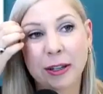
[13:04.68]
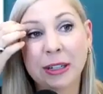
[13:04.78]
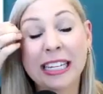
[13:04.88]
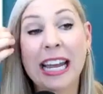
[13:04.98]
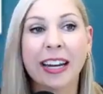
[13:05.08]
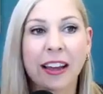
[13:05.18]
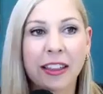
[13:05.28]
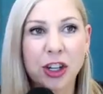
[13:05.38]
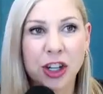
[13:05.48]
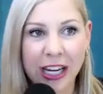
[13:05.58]
some data
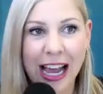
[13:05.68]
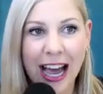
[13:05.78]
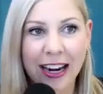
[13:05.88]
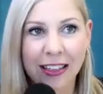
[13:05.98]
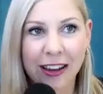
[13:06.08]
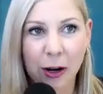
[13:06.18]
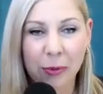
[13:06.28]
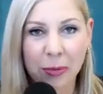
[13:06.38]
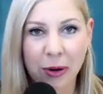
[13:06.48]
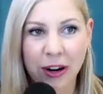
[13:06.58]
that she had in there
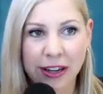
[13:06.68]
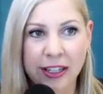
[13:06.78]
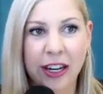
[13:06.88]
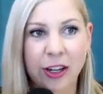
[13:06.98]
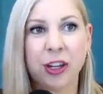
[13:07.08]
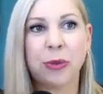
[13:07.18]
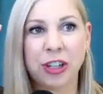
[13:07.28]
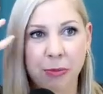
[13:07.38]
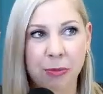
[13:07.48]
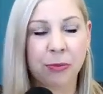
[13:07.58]
about procrastination, which
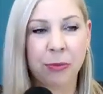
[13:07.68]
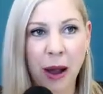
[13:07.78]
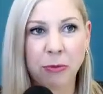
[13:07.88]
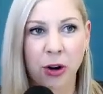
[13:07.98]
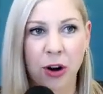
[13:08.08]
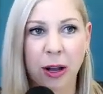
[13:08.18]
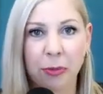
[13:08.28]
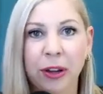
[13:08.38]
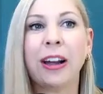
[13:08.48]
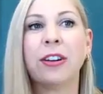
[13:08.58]
I'm drawing a
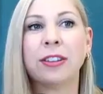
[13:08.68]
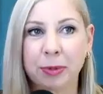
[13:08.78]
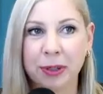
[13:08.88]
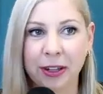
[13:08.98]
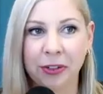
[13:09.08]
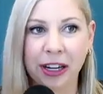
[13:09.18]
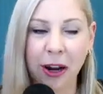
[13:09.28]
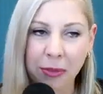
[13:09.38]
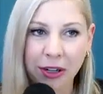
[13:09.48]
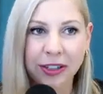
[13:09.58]
blank on specific
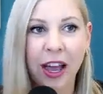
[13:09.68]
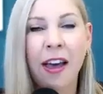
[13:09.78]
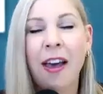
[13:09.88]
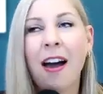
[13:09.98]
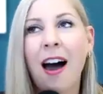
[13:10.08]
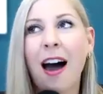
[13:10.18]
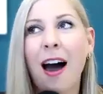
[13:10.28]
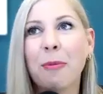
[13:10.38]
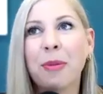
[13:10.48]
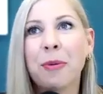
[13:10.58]
numbers.
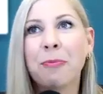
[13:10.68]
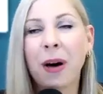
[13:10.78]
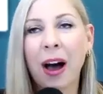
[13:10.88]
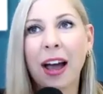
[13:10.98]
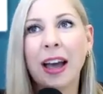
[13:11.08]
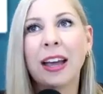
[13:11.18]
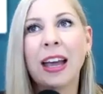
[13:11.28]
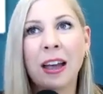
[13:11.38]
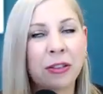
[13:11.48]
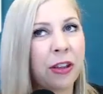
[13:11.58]
But
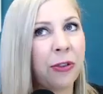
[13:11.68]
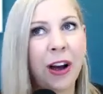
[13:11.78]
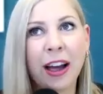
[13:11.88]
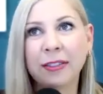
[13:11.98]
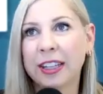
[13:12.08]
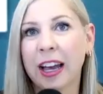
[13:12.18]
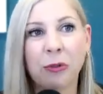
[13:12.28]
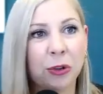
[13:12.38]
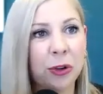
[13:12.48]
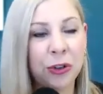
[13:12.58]
the
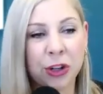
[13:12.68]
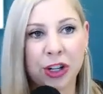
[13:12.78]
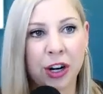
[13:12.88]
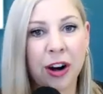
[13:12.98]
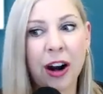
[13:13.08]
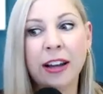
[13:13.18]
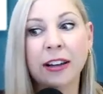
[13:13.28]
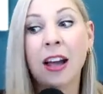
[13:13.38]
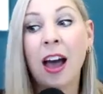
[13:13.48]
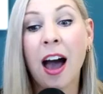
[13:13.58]
5-second rule for sure.
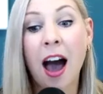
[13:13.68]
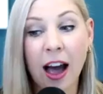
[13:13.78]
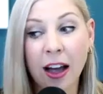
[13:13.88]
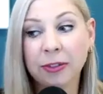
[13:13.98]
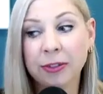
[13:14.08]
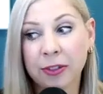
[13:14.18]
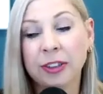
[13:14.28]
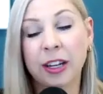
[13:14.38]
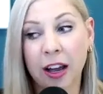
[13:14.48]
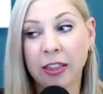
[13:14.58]
And I've
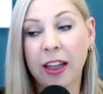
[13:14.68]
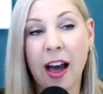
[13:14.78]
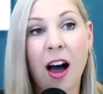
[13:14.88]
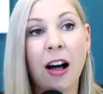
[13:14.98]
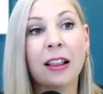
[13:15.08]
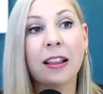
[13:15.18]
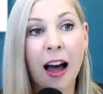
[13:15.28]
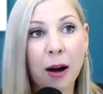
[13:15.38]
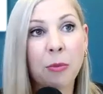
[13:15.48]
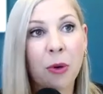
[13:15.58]
done that a
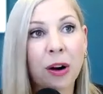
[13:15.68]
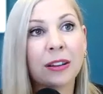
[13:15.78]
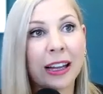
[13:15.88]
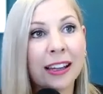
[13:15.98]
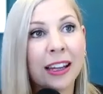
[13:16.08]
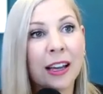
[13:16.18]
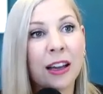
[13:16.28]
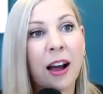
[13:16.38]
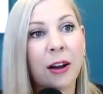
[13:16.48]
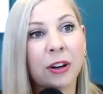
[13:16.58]
lot more
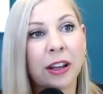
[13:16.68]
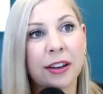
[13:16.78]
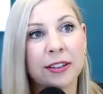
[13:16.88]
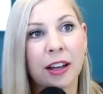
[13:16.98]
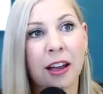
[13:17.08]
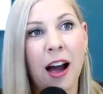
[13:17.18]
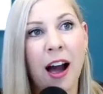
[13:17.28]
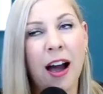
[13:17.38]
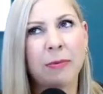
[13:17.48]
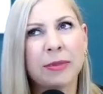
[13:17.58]
lately. I realized
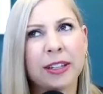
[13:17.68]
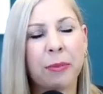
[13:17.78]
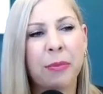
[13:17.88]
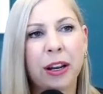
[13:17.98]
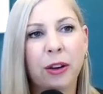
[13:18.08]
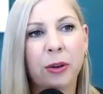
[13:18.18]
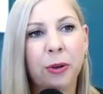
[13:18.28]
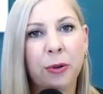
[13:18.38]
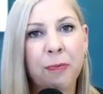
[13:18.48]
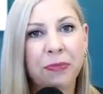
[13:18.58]
I'm somebody
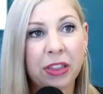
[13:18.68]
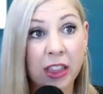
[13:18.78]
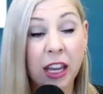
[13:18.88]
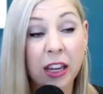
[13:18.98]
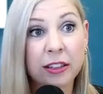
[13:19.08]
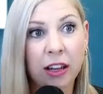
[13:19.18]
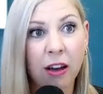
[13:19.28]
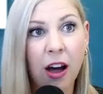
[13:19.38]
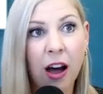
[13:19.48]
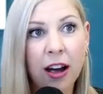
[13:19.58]
who thinks
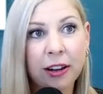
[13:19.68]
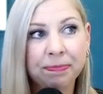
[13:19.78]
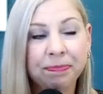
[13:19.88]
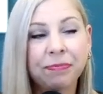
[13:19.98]
a lot.